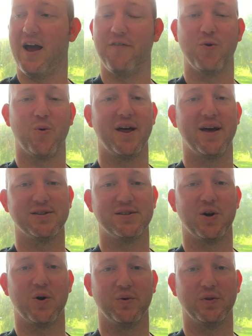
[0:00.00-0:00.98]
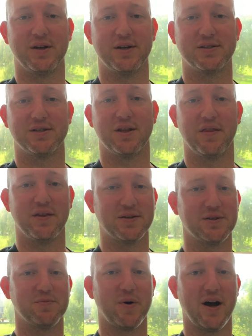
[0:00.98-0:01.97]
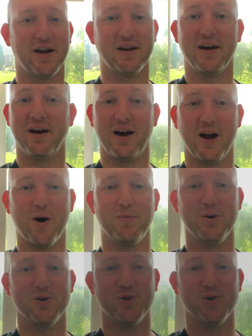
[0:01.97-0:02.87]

Everyone has their own list. This is mine. I hope you